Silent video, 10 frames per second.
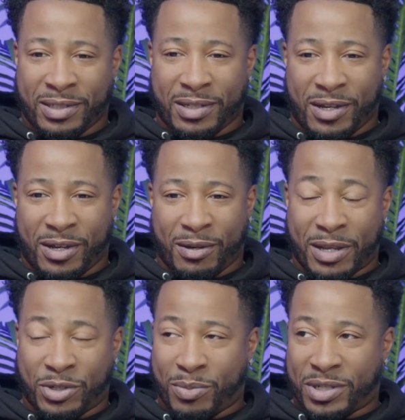Uh, as
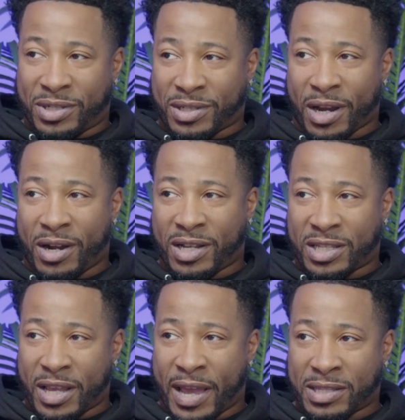you mentioned, started as a,
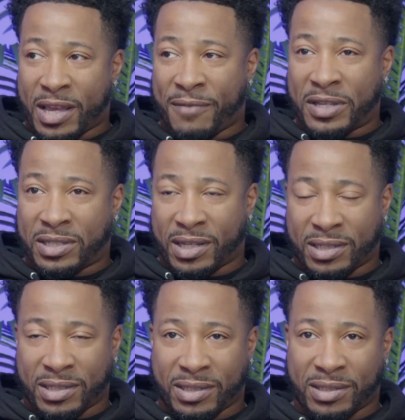as a
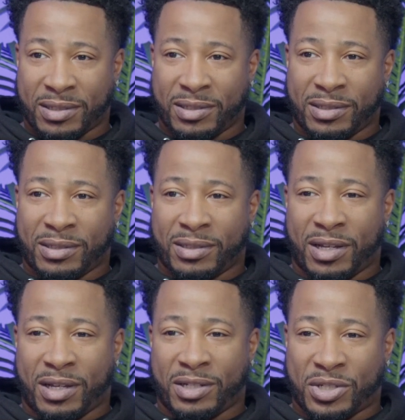FSS.
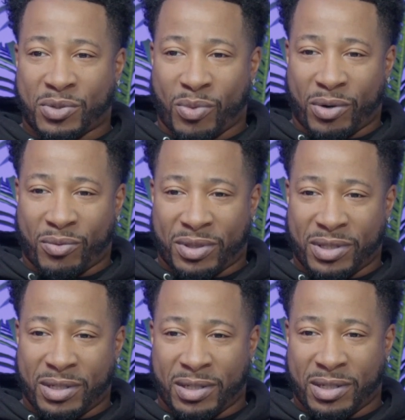Uh, did some work
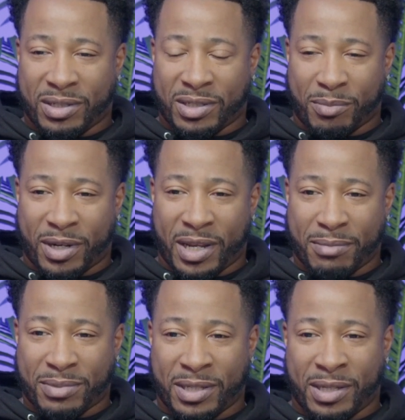within the summer camp
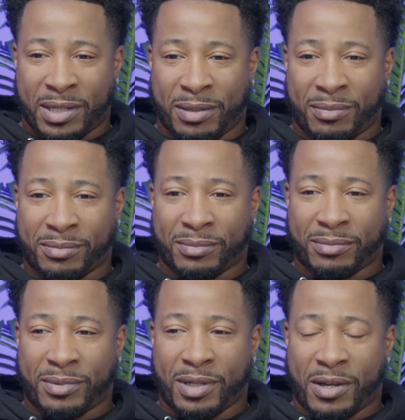team
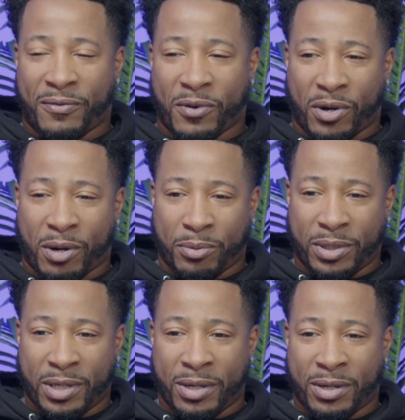uh, for a couple
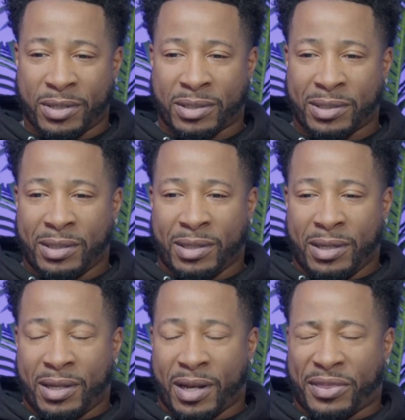years,
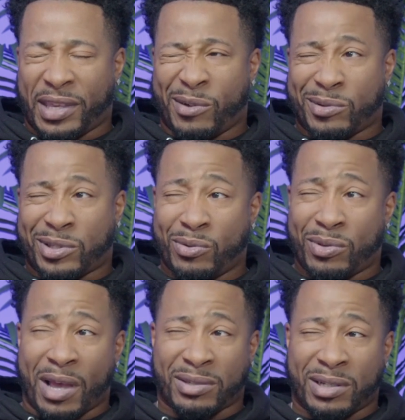and I think it was
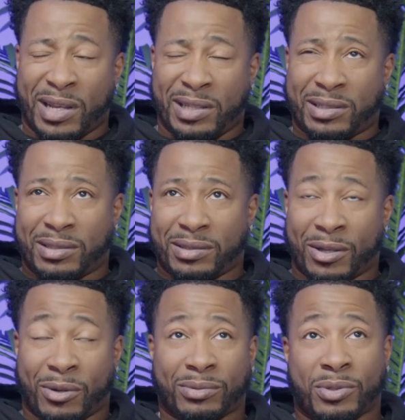2008,
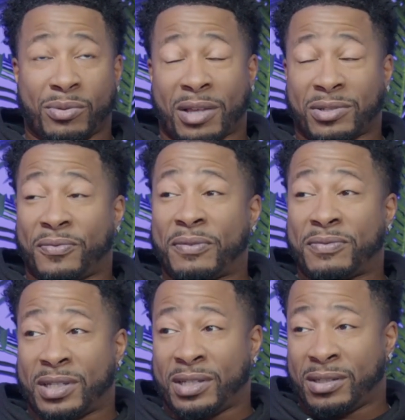no,
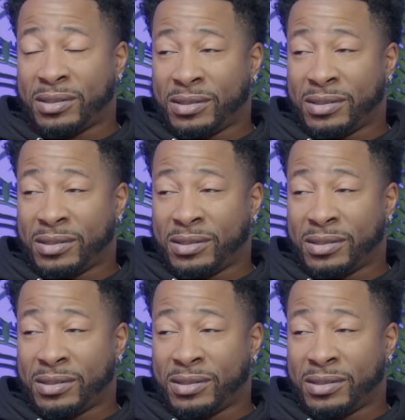2015.